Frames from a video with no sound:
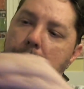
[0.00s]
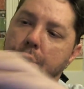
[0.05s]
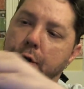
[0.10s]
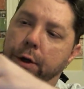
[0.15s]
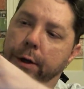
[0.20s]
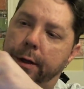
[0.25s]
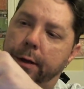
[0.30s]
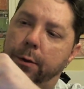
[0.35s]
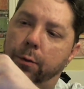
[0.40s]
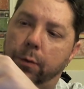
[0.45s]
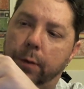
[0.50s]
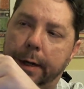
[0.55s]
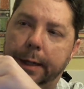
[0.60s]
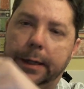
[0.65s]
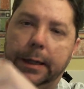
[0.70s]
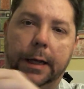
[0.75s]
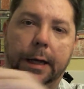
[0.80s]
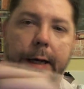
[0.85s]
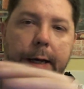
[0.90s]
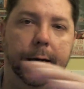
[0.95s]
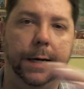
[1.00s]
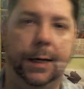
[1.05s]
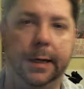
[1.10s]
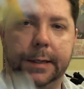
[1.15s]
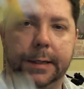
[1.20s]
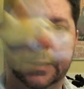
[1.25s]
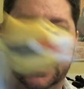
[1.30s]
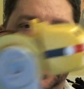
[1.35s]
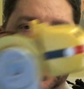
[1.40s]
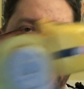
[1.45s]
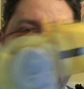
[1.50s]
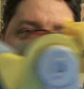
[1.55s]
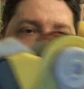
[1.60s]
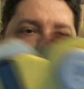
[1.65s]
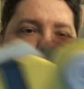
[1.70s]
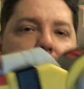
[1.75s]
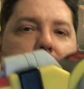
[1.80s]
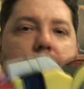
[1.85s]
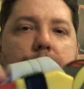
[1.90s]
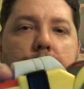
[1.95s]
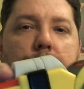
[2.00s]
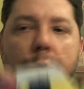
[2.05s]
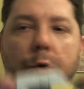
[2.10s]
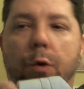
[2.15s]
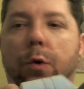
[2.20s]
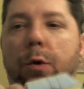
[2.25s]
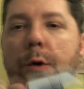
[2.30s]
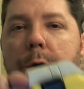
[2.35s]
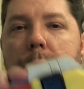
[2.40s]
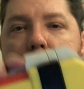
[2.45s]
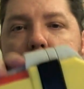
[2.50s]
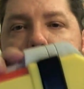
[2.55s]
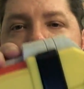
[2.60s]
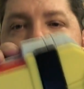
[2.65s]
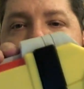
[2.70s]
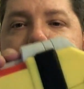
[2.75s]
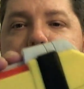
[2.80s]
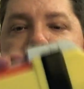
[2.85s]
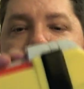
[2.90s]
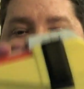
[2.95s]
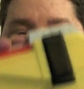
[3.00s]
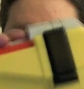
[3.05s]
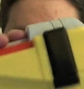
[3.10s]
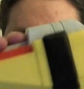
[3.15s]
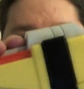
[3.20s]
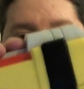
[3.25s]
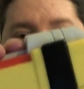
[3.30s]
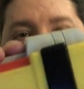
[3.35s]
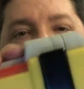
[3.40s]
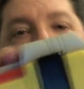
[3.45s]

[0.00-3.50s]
like the Red Lion, it's got a nice toy vibe